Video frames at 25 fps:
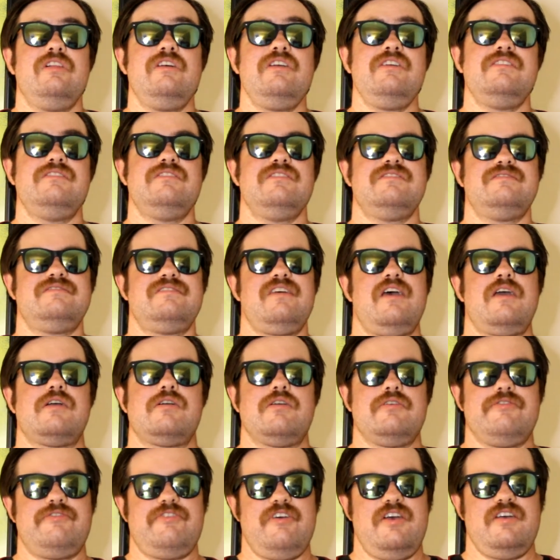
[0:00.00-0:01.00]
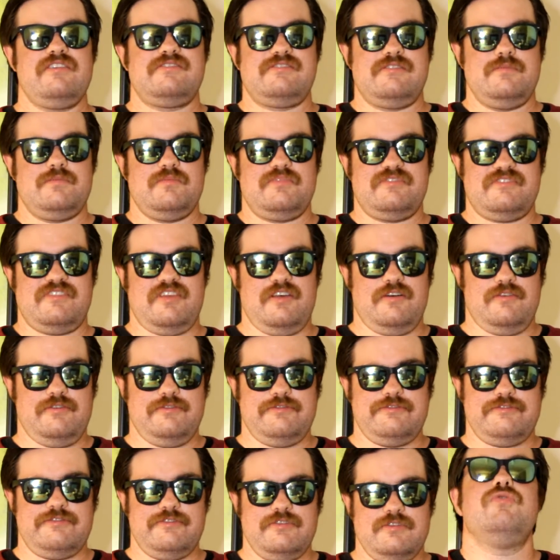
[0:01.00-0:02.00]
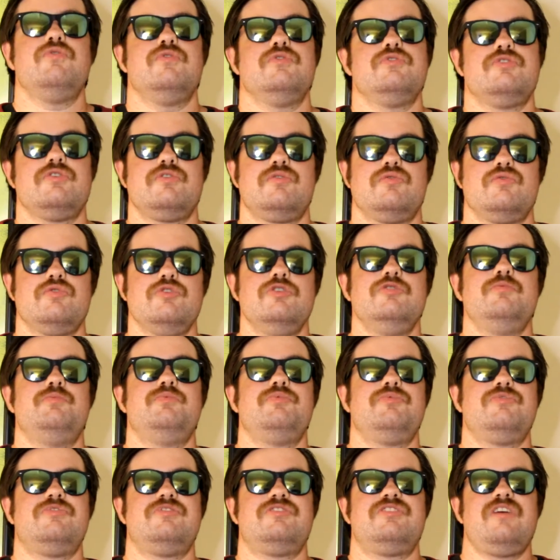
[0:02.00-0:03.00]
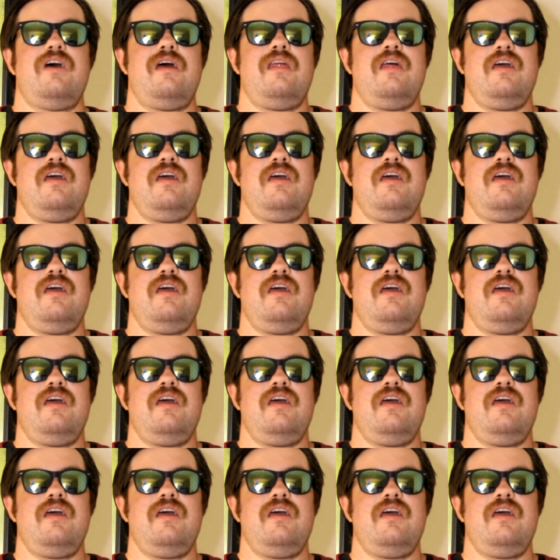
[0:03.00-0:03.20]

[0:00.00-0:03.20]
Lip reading: willing to sacrifice himself for the group